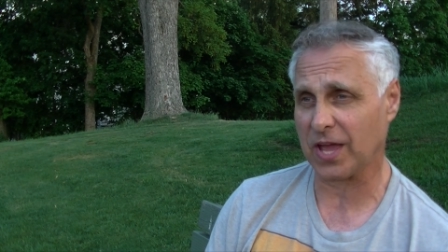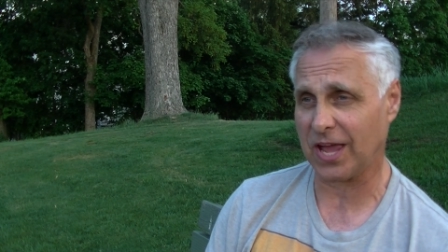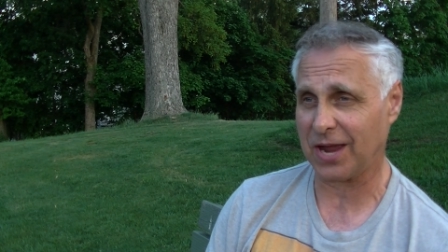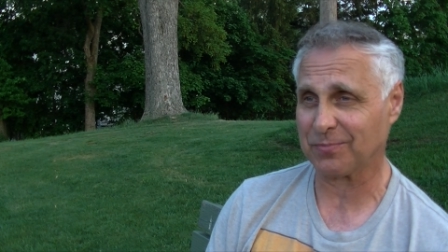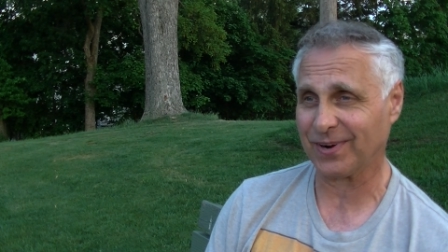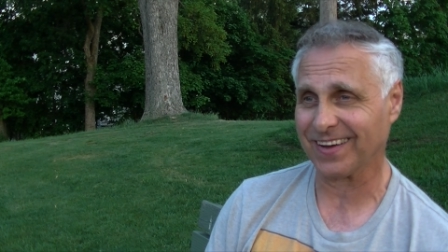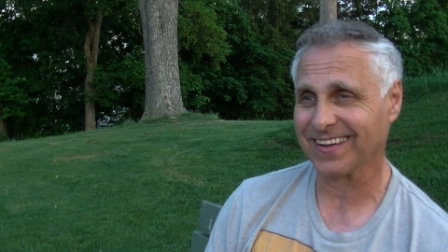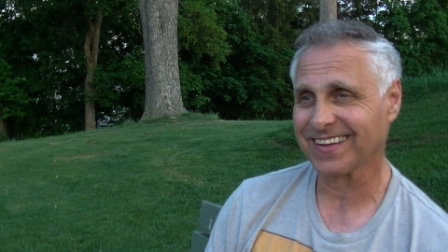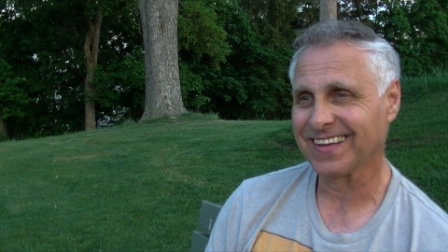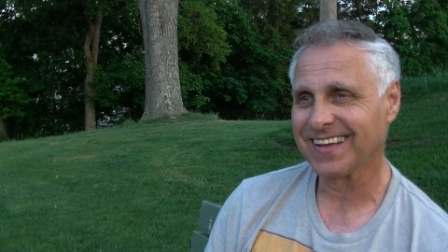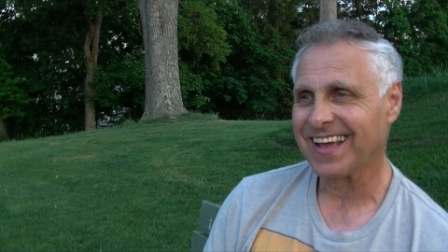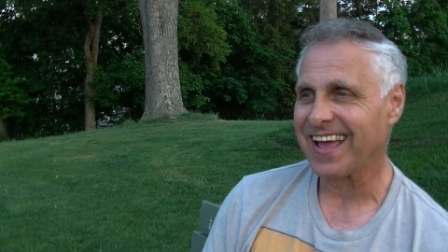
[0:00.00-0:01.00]
camera.
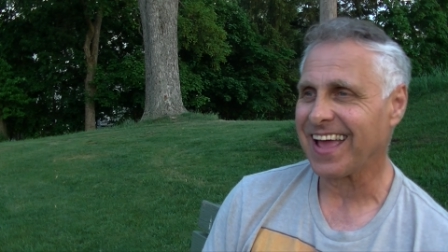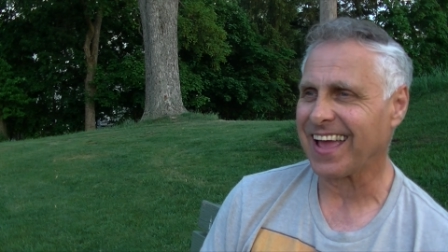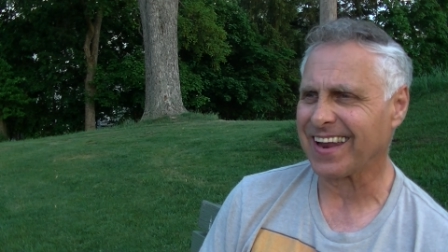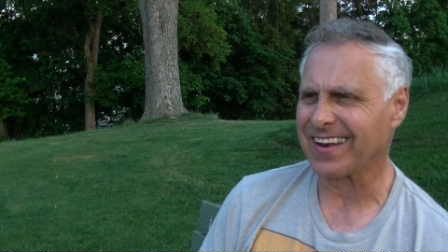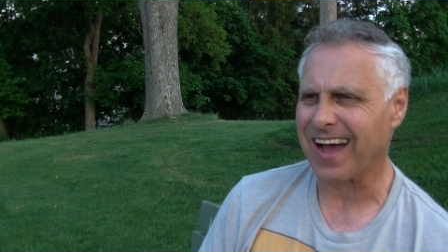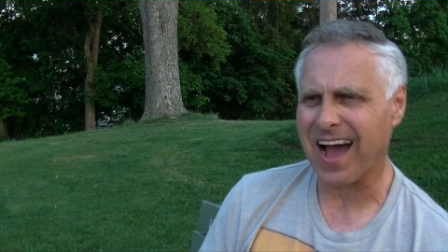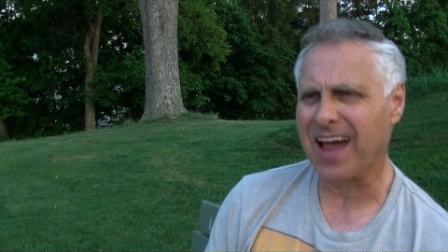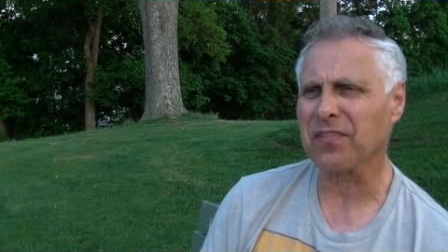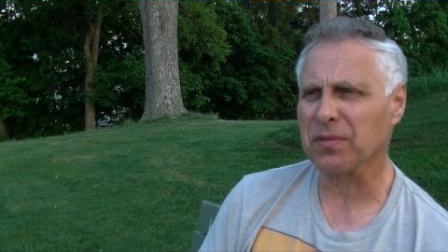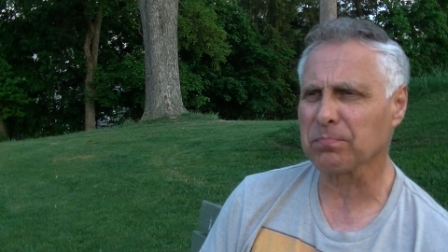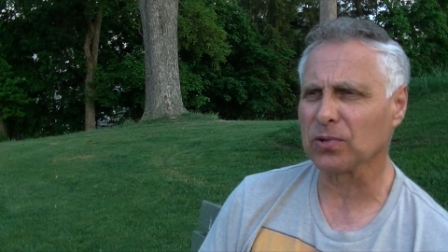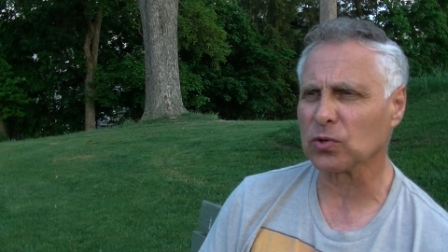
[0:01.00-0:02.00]
And out
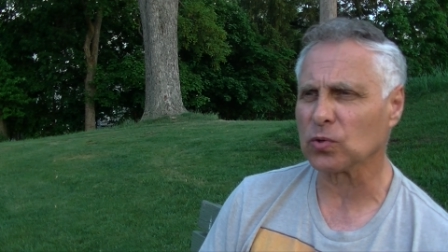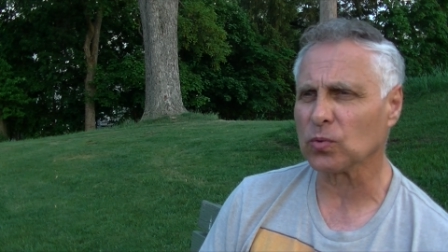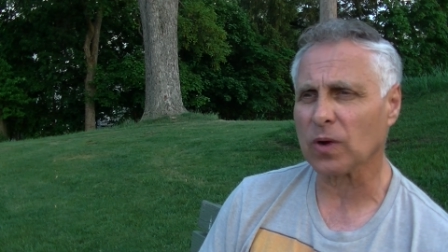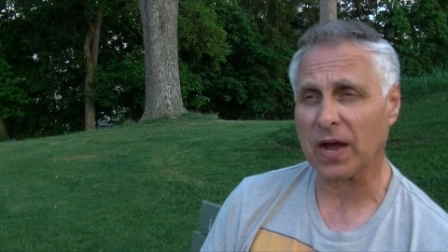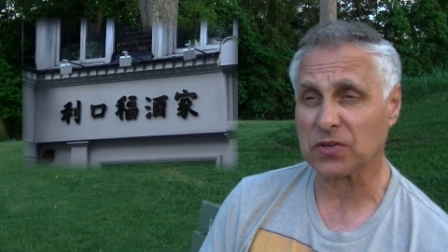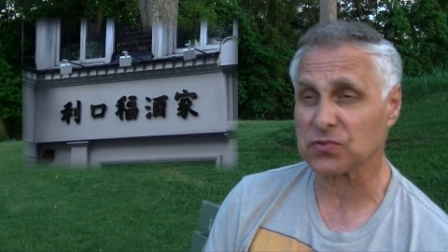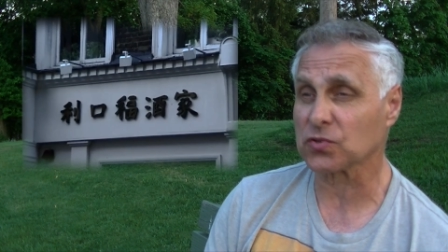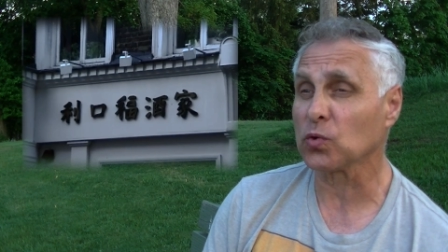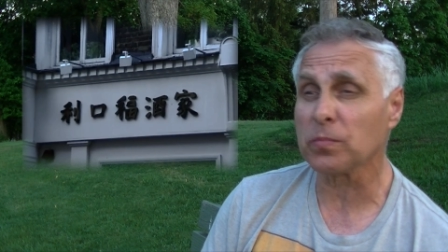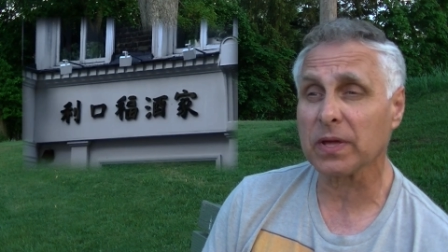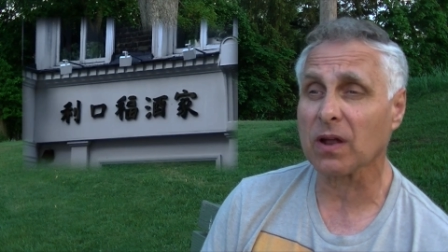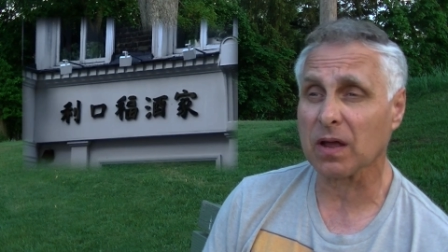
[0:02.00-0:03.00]
of the blue, I
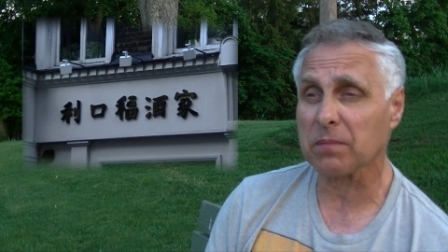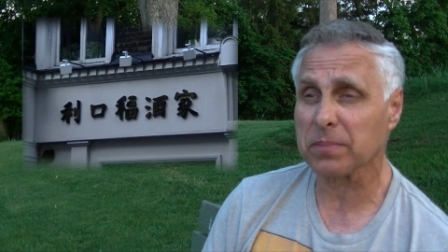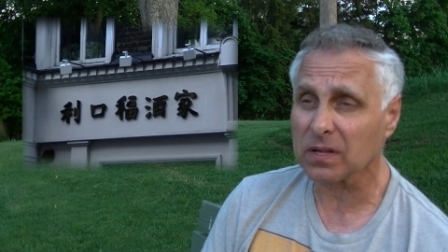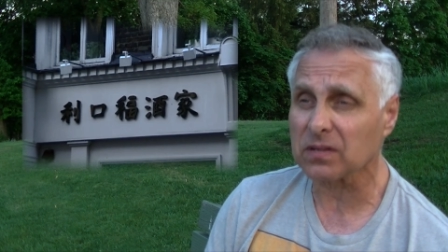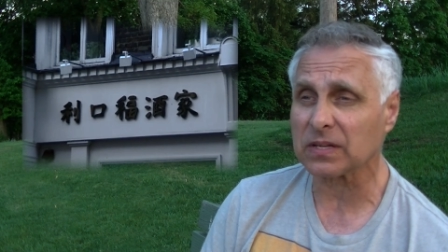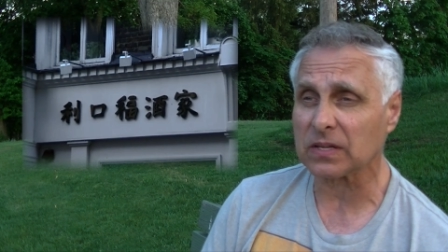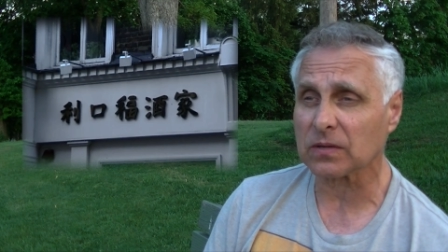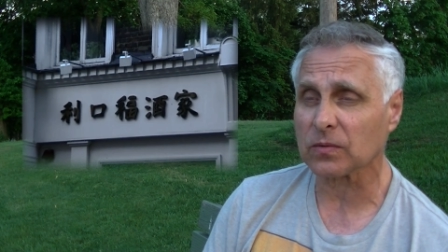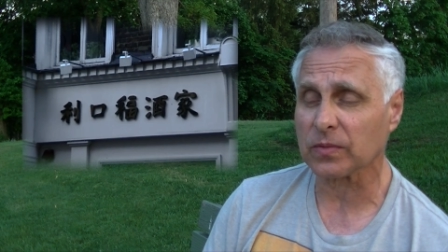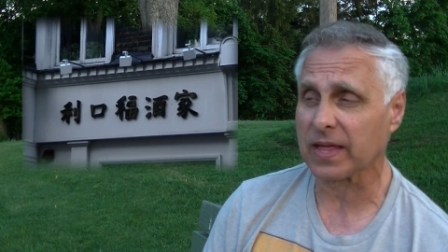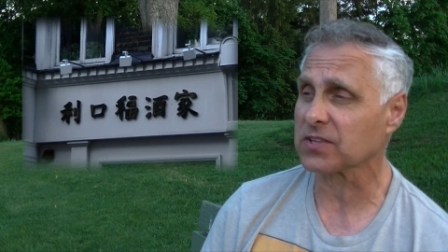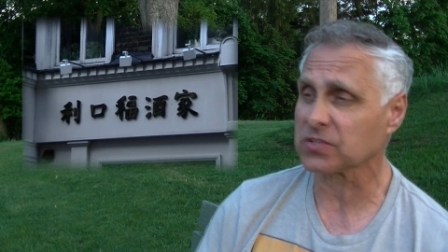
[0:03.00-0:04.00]
zoom in on a building
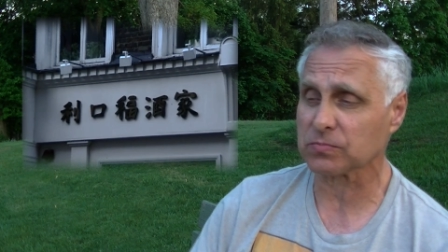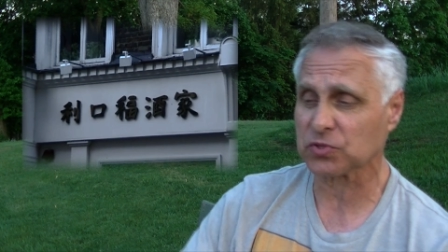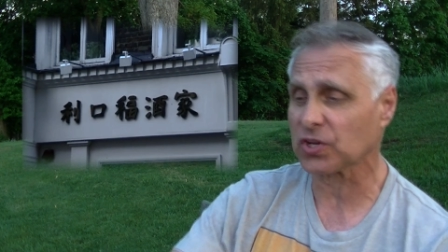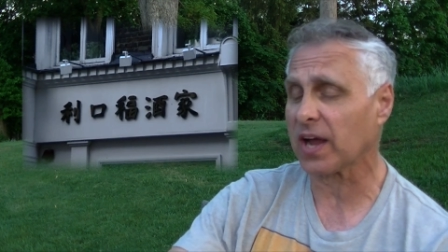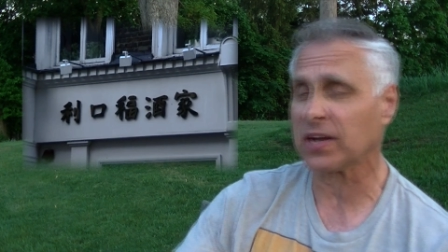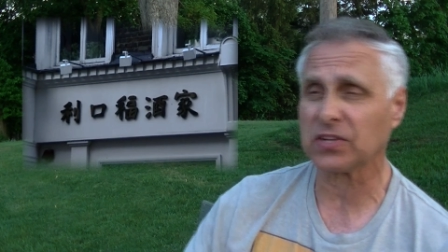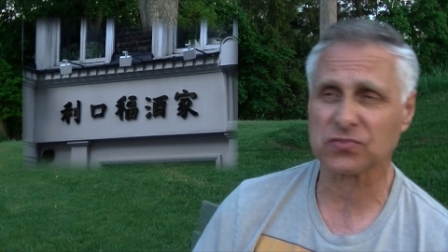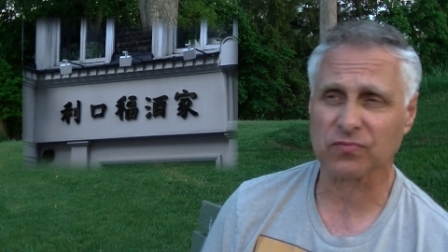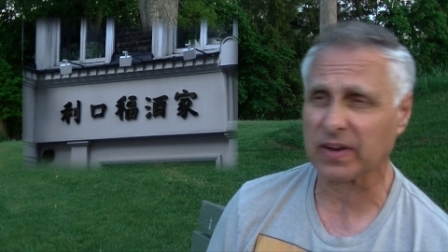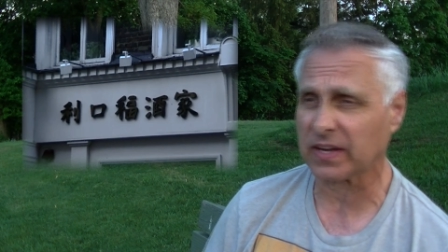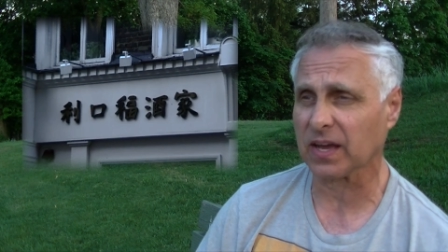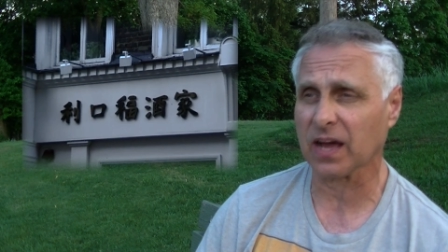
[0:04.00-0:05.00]
that had some Chinese
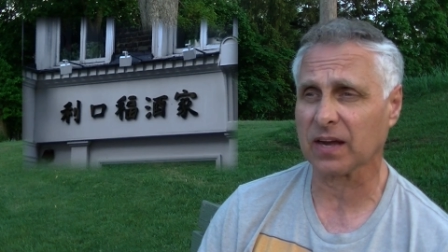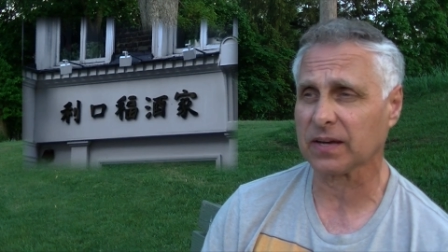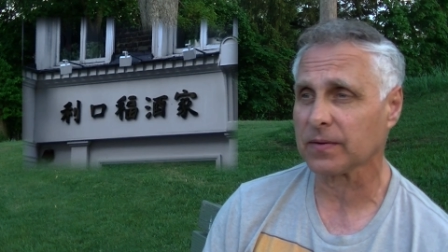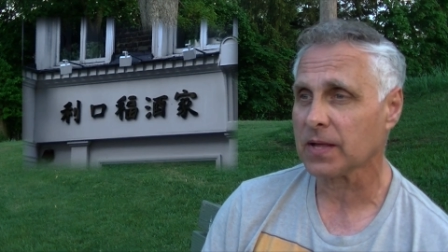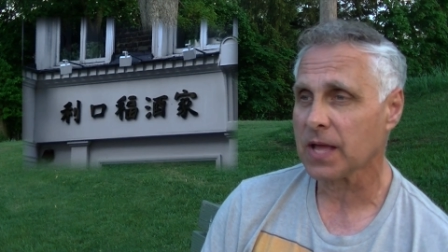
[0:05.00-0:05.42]
writing on it.